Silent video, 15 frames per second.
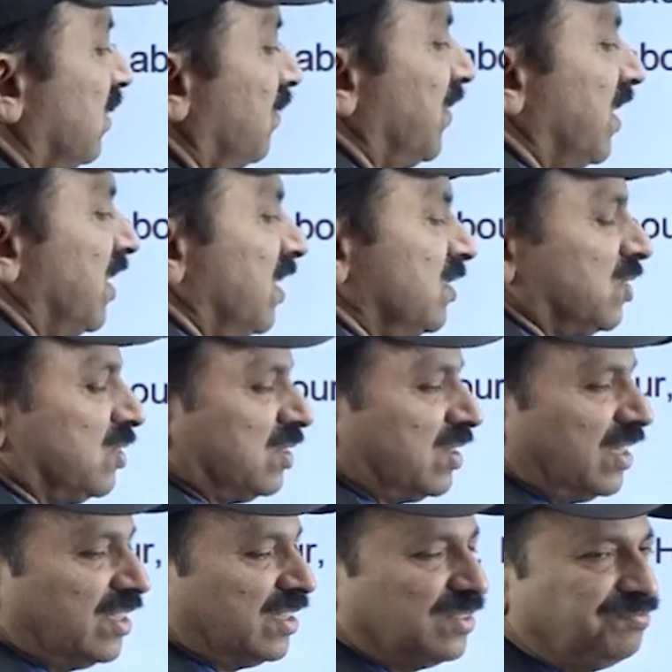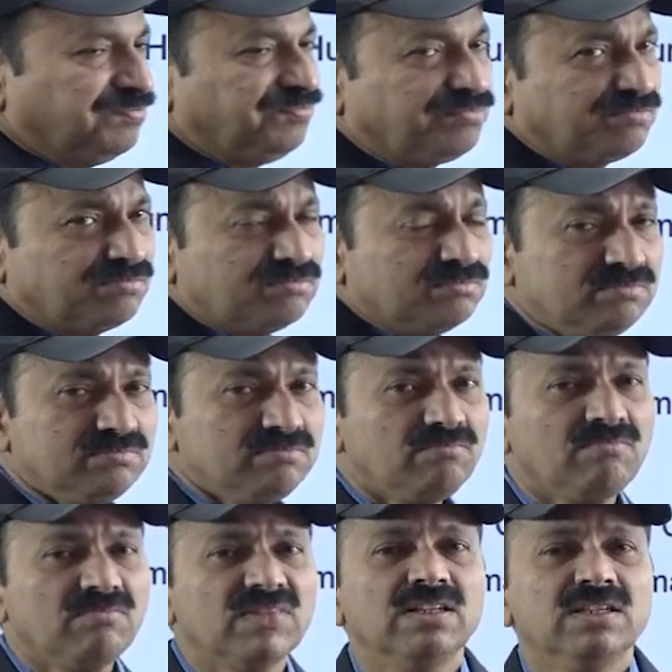of Indian society.
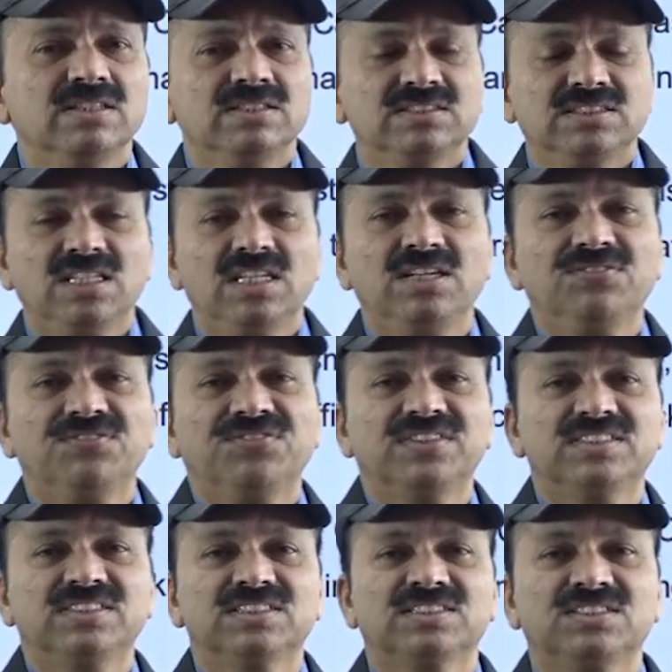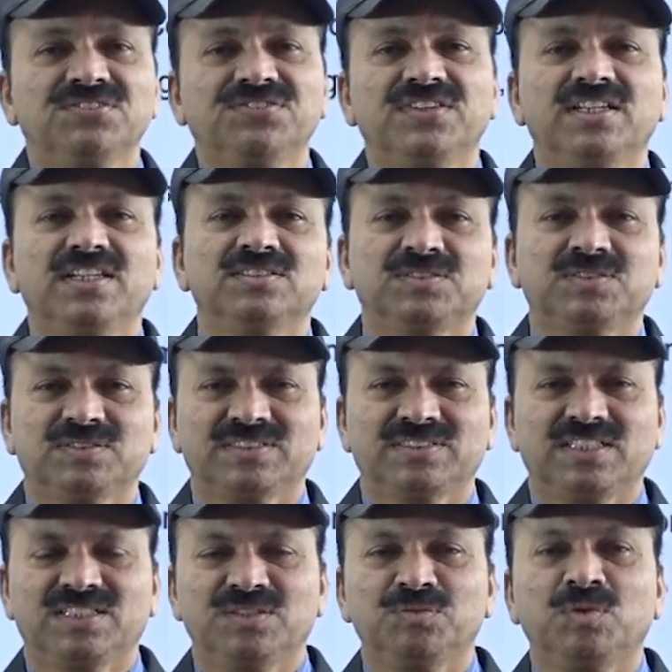Salient features of Indian
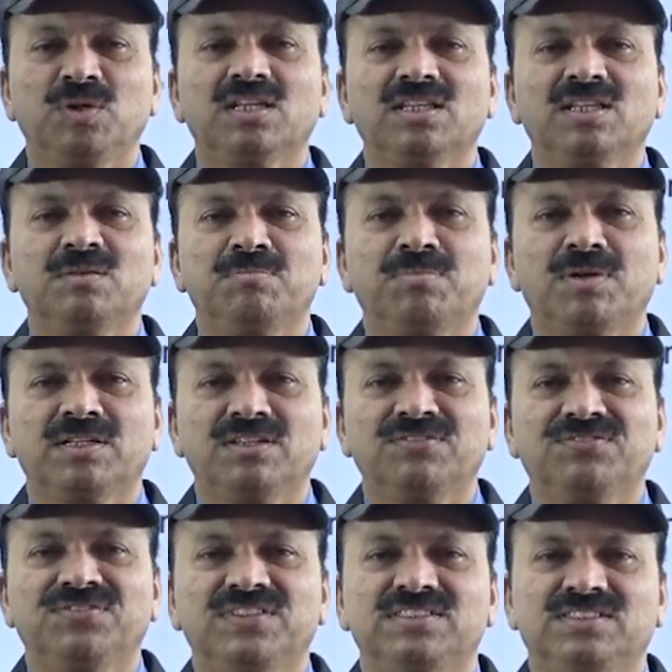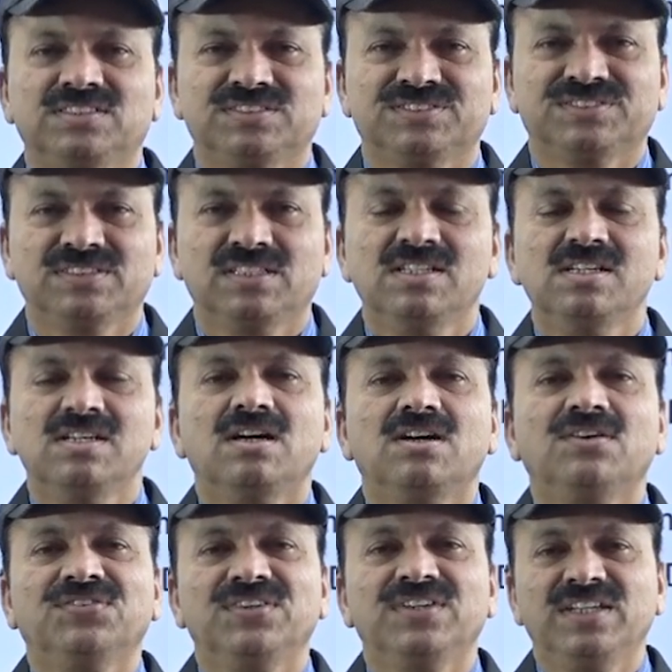society. What are the important features
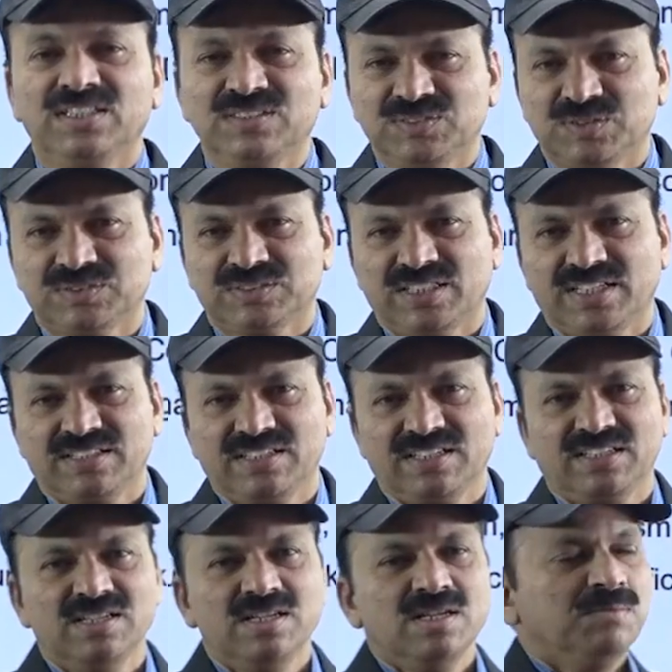of Indian society?